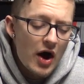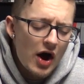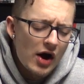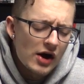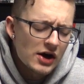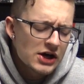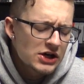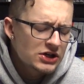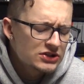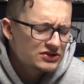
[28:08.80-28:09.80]

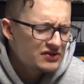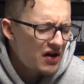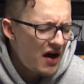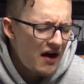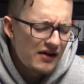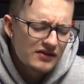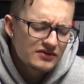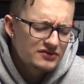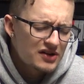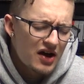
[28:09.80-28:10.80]
Uh,
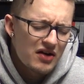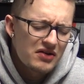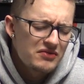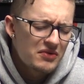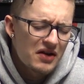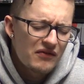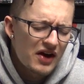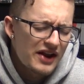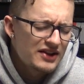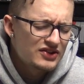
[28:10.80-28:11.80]
I don't even want to
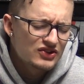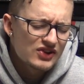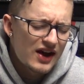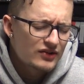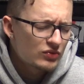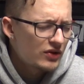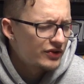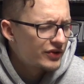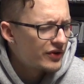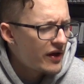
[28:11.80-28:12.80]
fucking eat this last
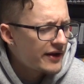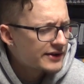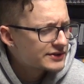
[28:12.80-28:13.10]
one, dude.